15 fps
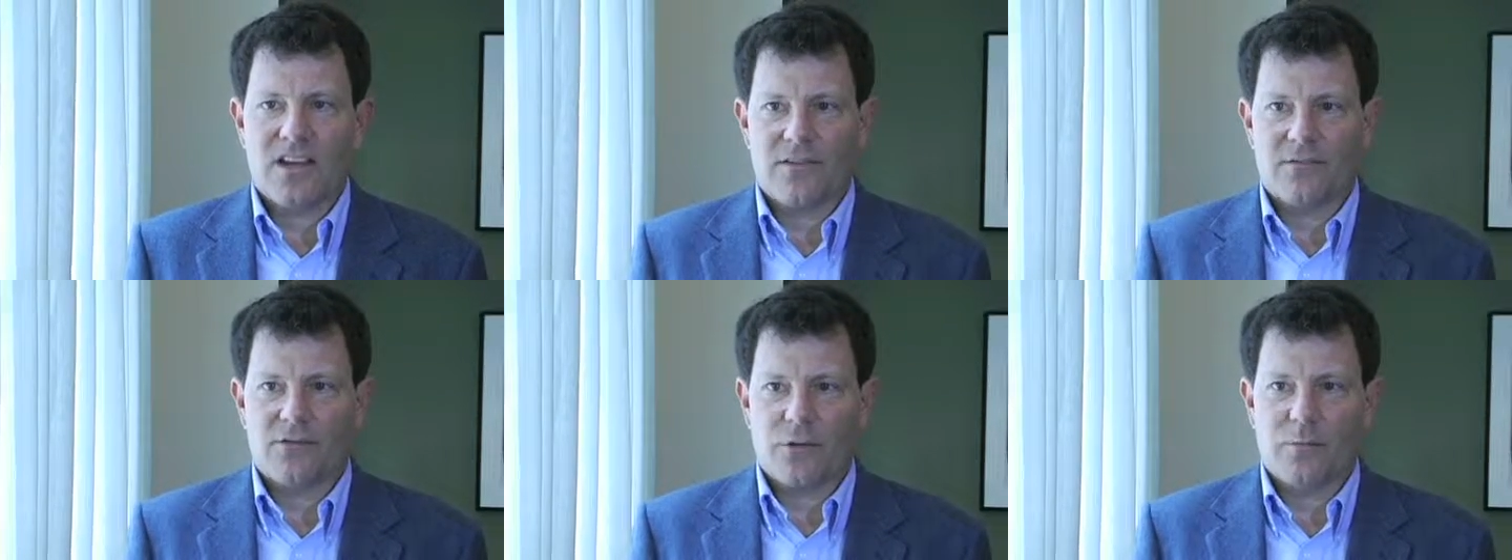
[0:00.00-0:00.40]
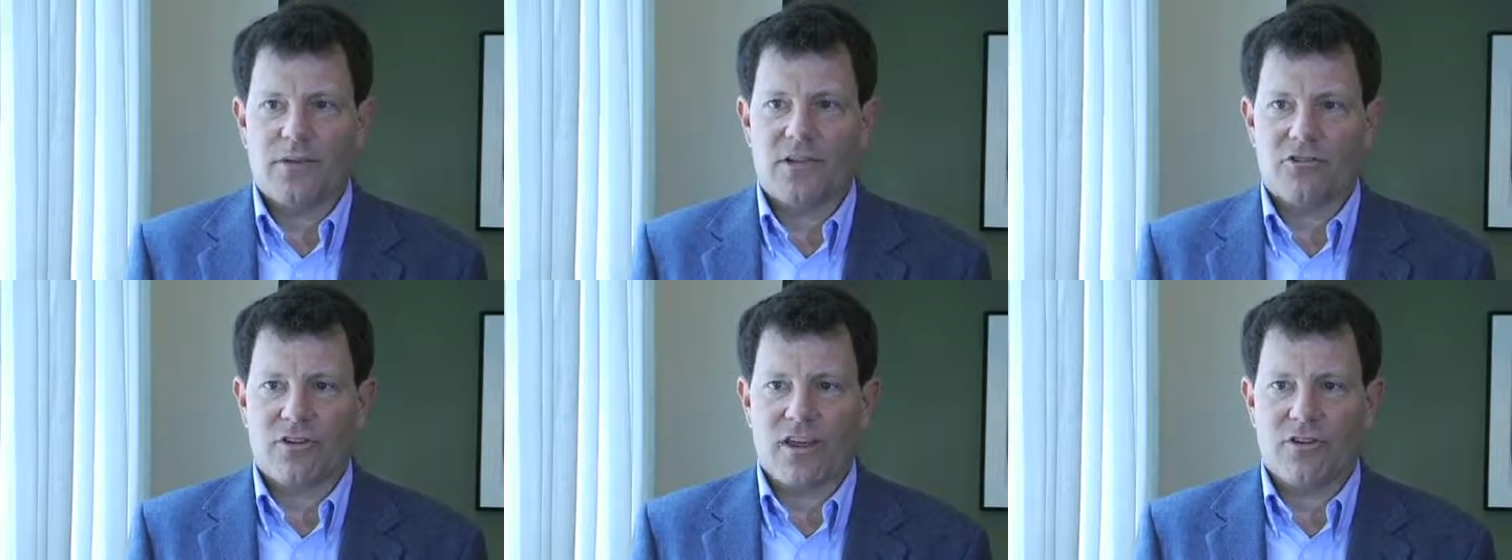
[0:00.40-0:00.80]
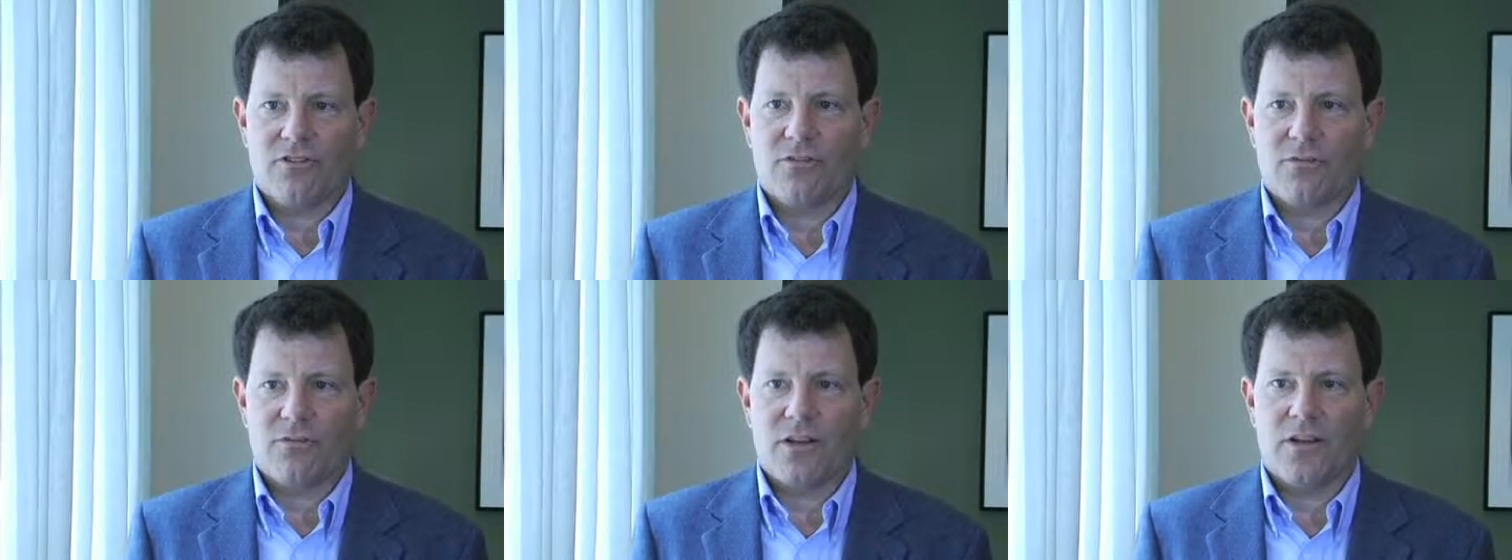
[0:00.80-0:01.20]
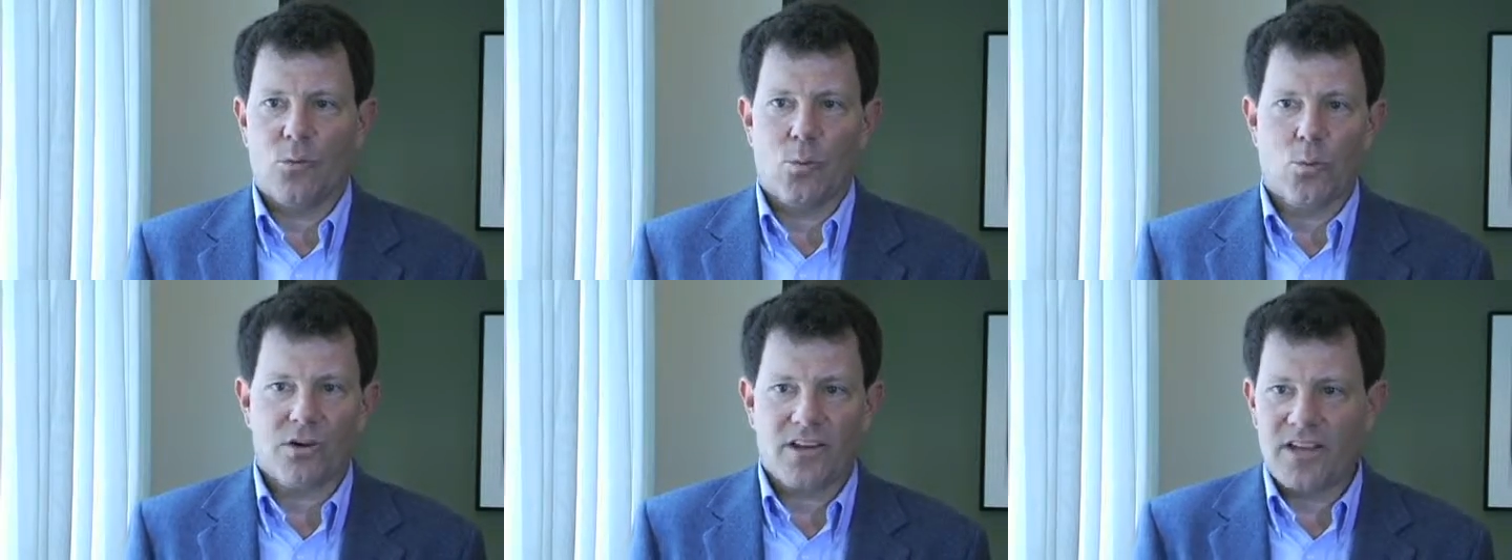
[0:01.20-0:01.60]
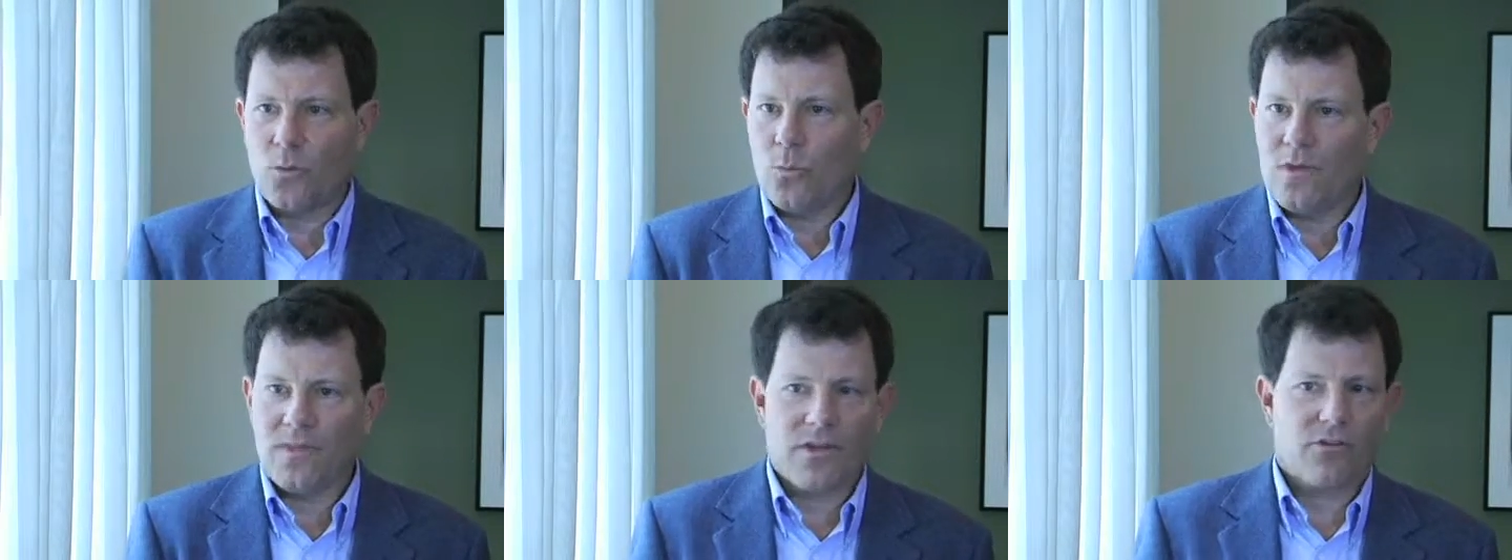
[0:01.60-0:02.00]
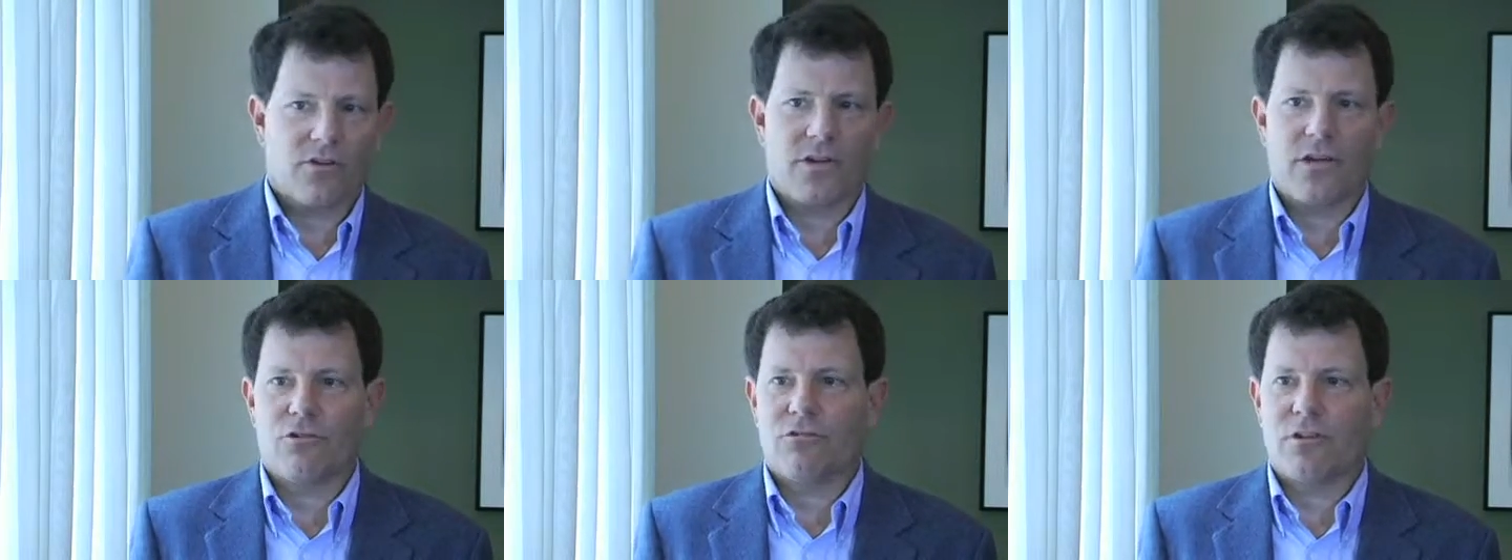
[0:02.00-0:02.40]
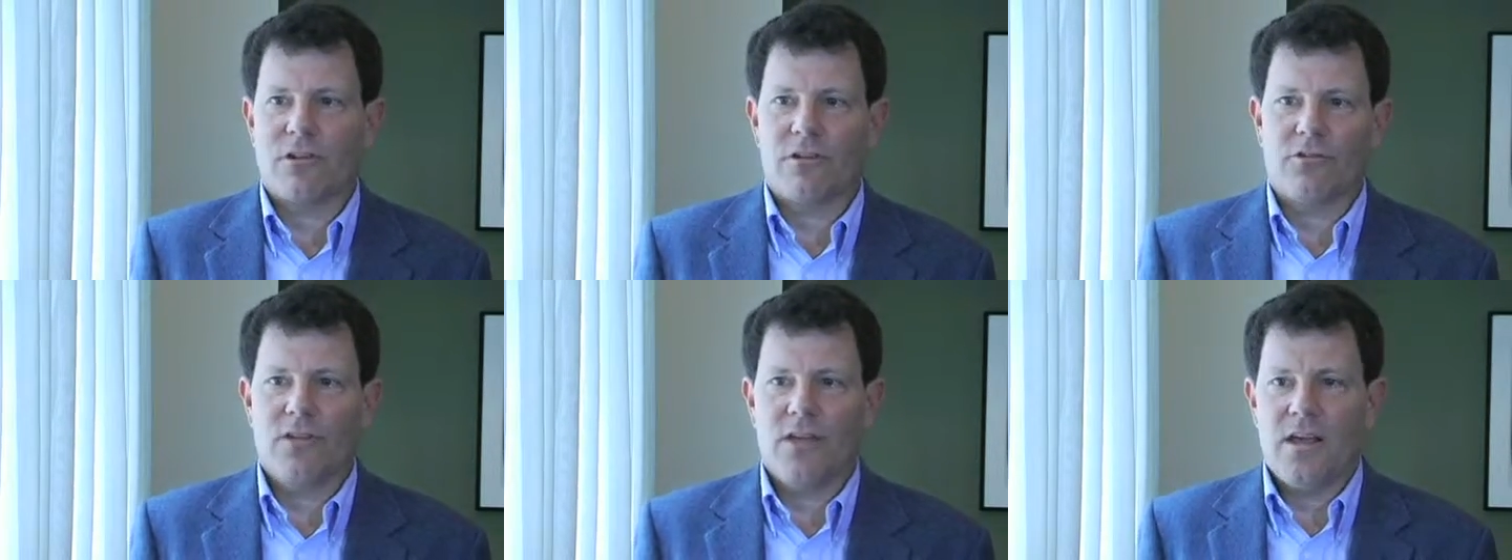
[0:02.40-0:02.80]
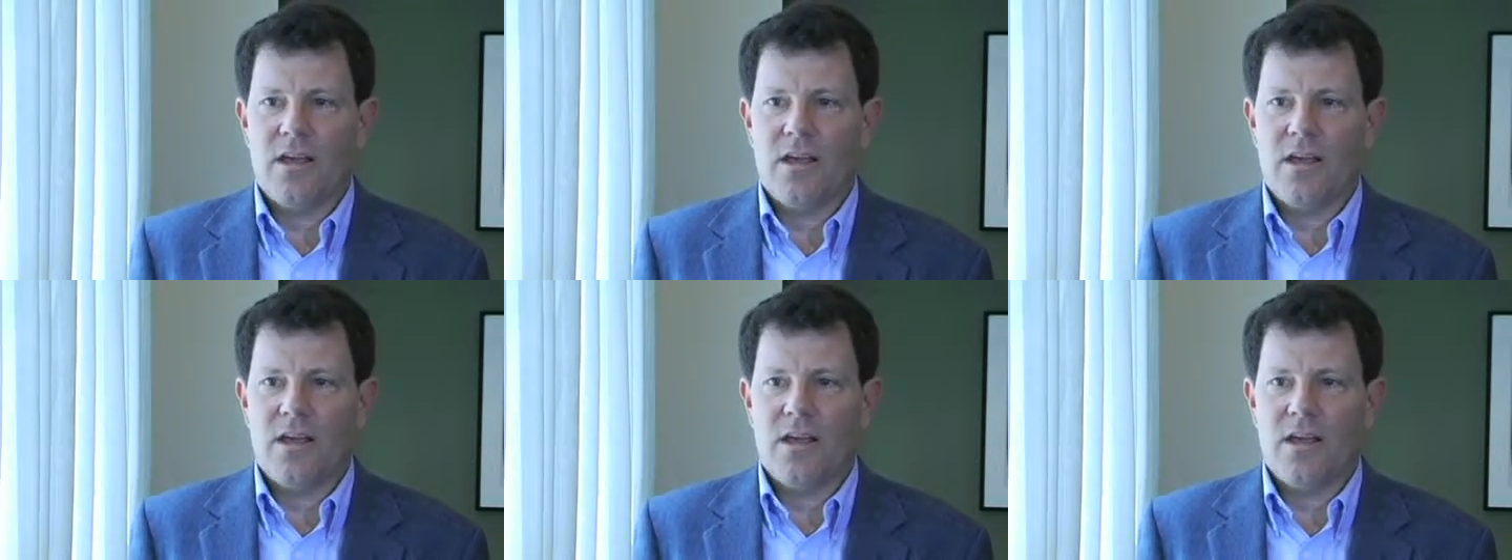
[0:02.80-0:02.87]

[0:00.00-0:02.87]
of global education fund, working with other countries,